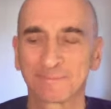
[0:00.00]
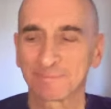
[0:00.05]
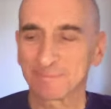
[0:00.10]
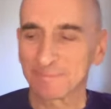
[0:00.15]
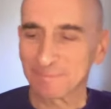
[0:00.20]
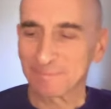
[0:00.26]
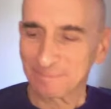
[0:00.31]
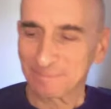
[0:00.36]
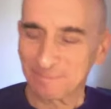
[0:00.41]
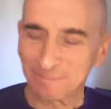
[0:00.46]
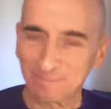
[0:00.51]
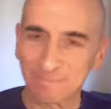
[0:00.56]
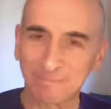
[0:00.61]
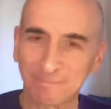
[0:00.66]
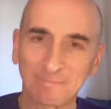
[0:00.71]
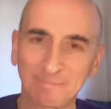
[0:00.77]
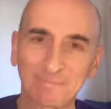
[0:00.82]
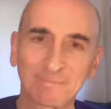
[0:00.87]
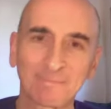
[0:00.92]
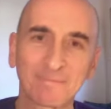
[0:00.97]

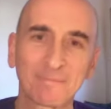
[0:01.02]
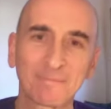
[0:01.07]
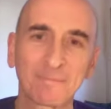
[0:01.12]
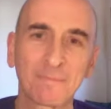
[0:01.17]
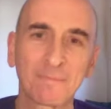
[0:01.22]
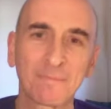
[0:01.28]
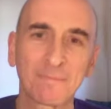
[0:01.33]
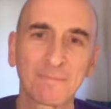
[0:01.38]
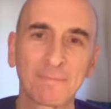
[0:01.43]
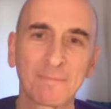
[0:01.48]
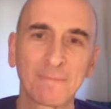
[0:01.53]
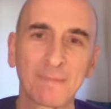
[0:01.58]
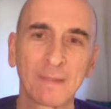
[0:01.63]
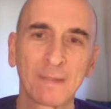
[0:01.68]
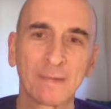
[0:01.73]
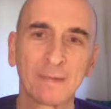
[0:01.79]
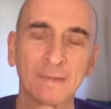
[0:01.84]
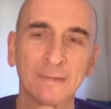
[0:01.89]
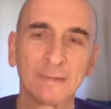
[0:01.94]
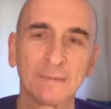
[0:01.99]

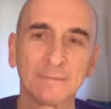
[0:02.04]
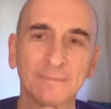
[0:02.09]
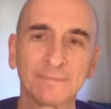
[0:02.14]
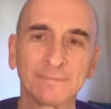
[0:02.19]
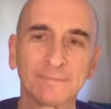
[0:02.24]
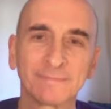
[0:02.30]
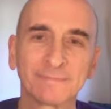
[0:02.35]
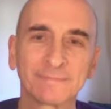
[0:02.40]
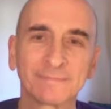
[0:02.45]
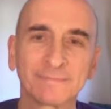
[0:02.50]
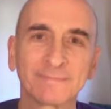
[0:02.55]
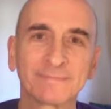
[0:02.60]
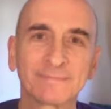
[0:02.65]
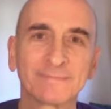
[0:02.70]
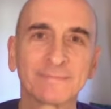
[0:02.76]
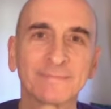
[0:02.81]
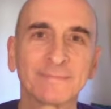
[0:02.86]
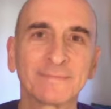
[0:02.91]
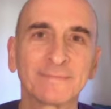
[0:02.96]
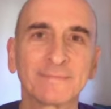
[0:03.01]

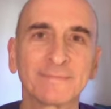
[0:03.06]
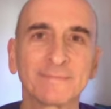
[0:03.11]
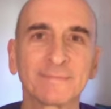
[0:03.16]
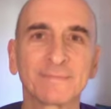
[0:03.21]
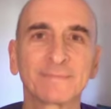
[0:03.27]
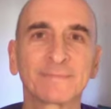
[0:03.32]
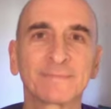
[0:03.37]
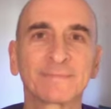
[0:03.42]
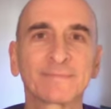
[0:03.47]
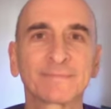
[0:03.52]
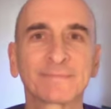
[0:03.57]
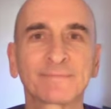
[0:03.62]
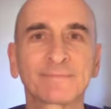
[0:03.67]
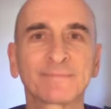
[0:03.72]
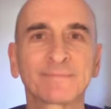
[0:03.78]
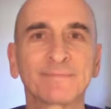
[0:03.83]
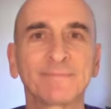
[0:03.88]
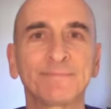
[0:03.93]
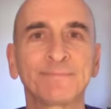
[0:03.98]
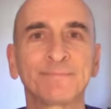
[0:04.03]

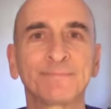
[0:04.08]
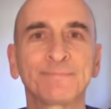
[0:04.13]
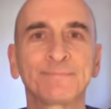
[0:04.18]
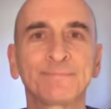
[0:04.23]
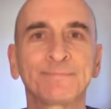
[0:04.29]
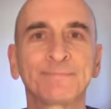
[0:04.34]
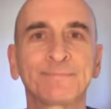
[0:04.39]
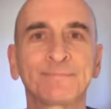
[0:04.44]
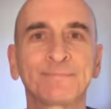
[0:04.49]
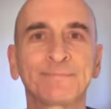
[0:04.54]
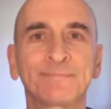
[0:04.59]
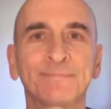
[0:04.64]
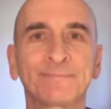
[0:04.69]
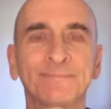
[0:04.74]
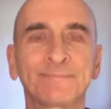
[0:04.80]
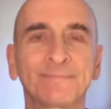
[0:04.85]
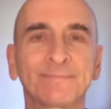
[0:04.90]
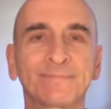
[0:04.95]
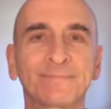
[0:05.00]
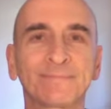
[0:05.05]

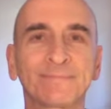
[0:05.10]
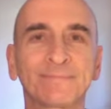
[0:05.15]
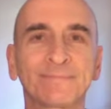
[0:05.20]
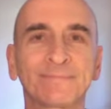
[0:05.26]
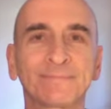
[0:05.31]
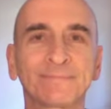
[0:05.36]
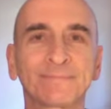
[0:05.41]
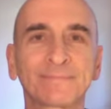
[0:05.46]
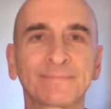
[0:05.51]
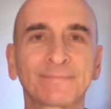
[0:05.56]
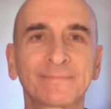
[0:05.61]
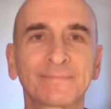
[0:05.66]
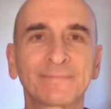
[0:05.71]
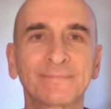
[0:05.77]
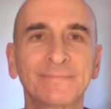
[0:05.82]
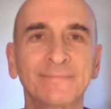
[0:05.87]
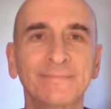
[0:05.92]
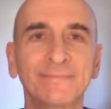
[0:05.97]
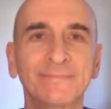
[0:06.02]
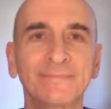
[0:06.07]

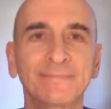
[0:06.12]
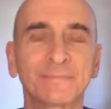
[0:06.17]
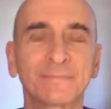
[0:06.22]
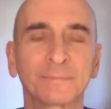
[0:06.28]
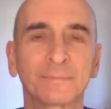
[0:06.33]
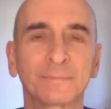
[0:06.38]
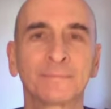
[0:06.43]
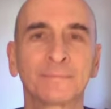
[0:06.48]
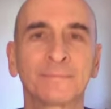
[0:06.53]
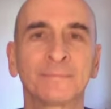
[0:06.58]
[no speech]